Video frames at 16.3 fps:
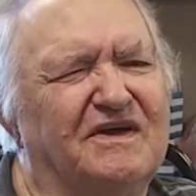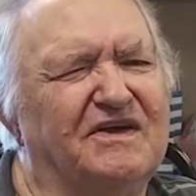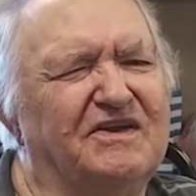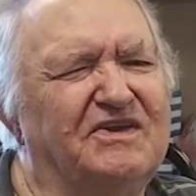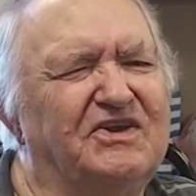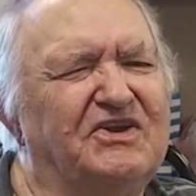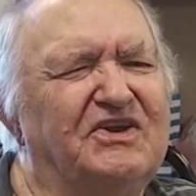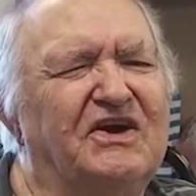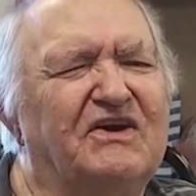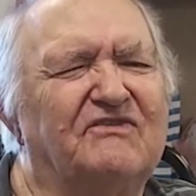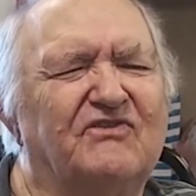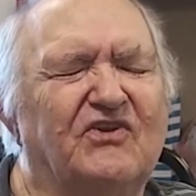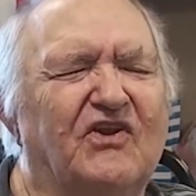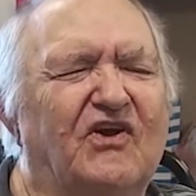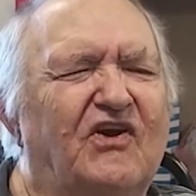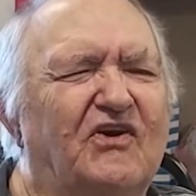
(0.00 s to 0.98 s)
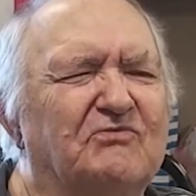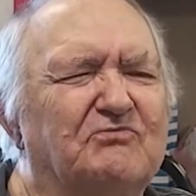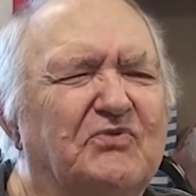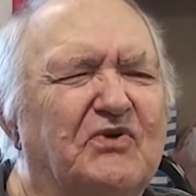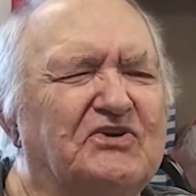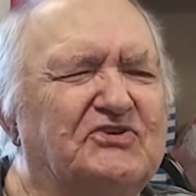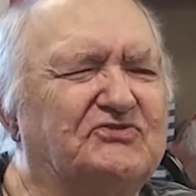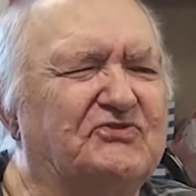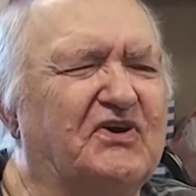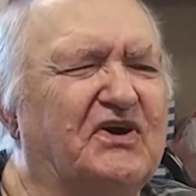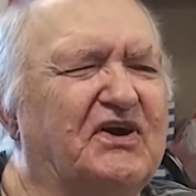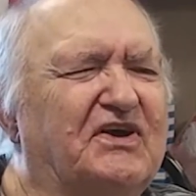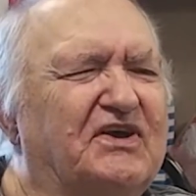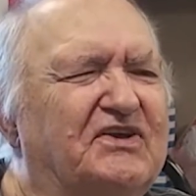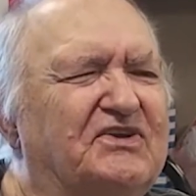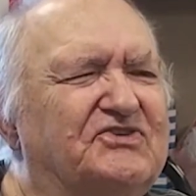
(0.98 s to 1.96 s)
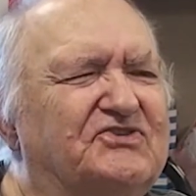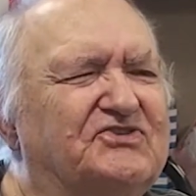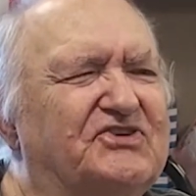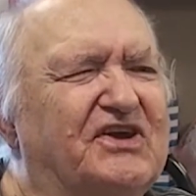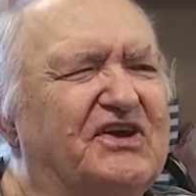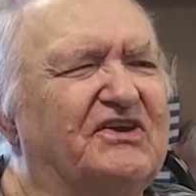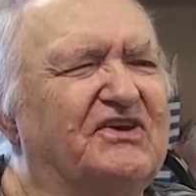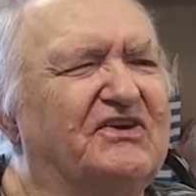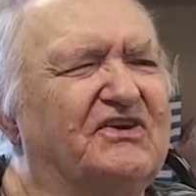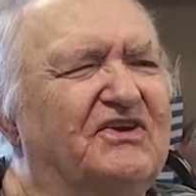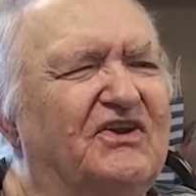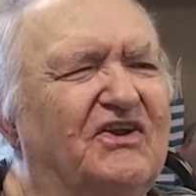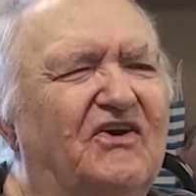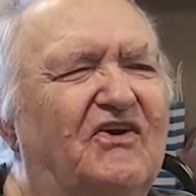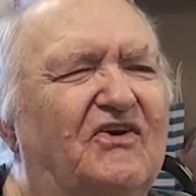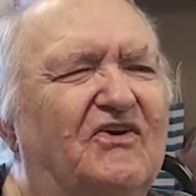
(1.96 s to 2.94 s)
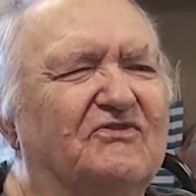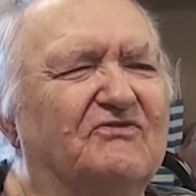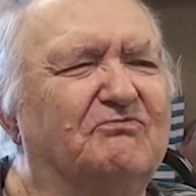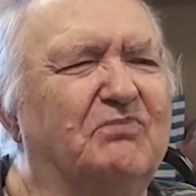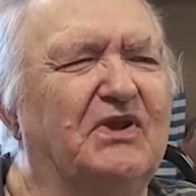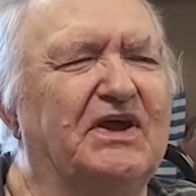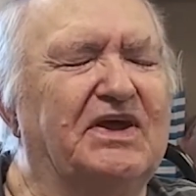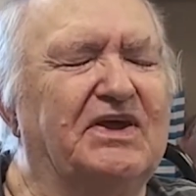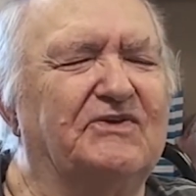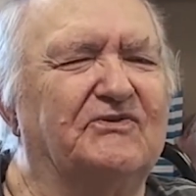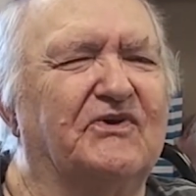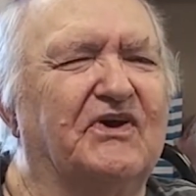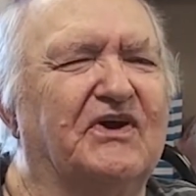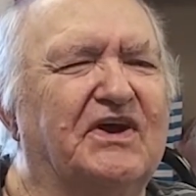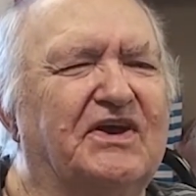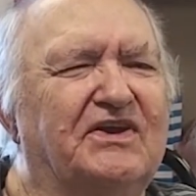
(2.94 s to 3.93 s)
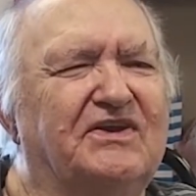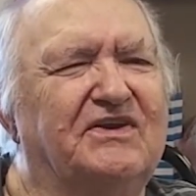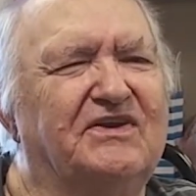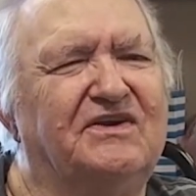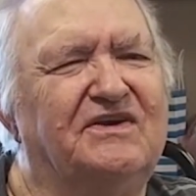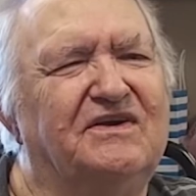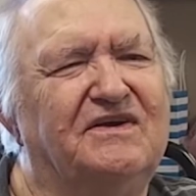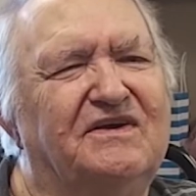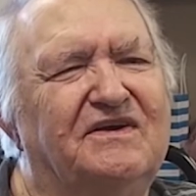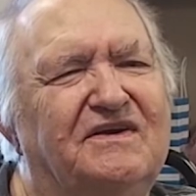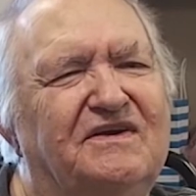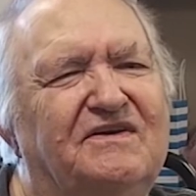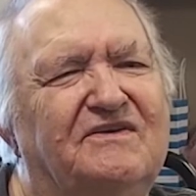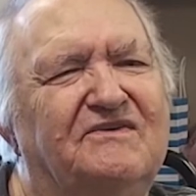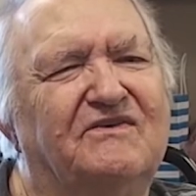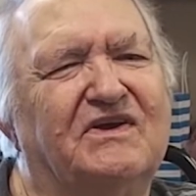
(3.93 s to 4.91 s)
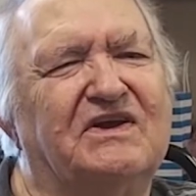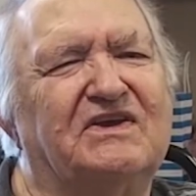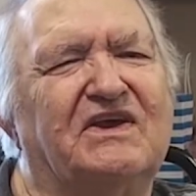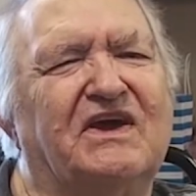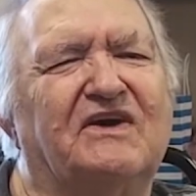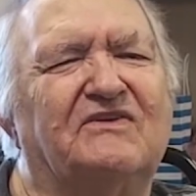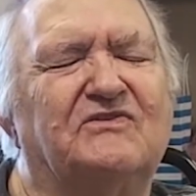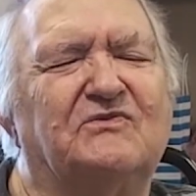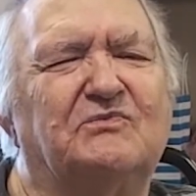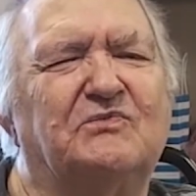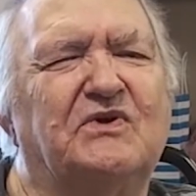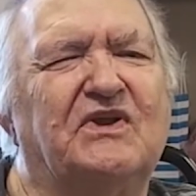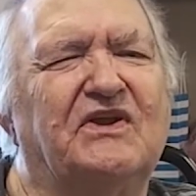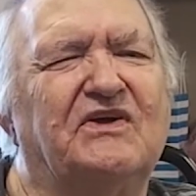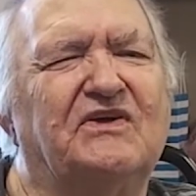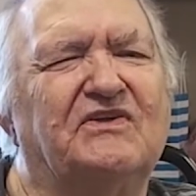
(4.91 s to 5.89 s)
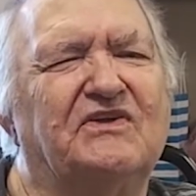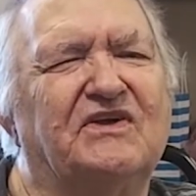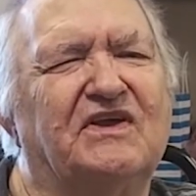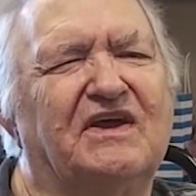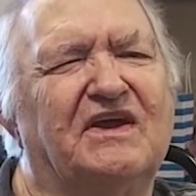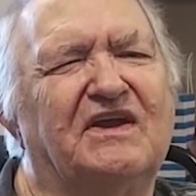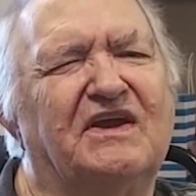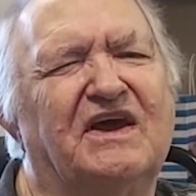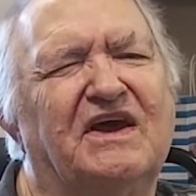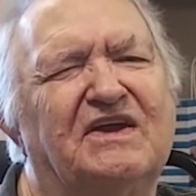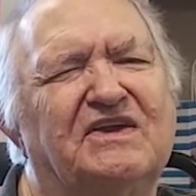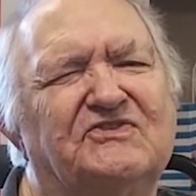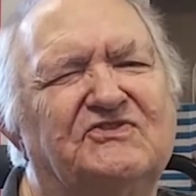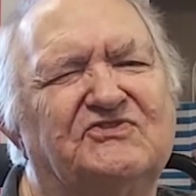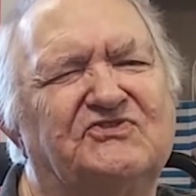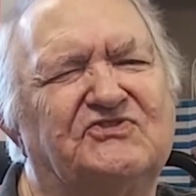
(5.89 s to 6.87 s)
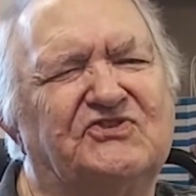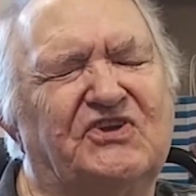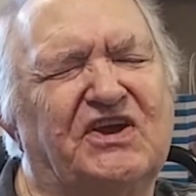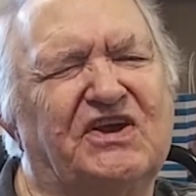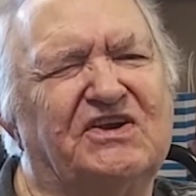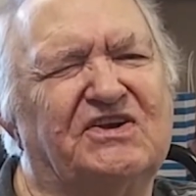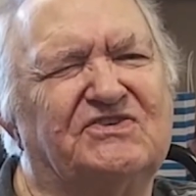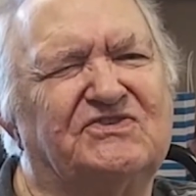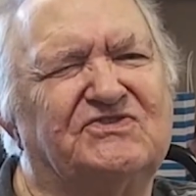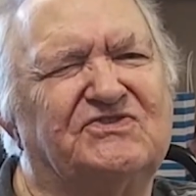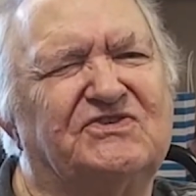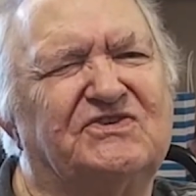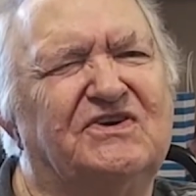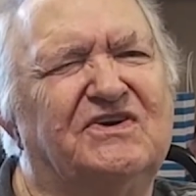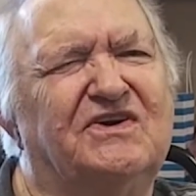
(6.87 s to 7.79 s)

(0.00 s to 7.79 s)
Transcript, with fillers: I did have a long bus ride. I just had a long plane ride right down the middle of the United States.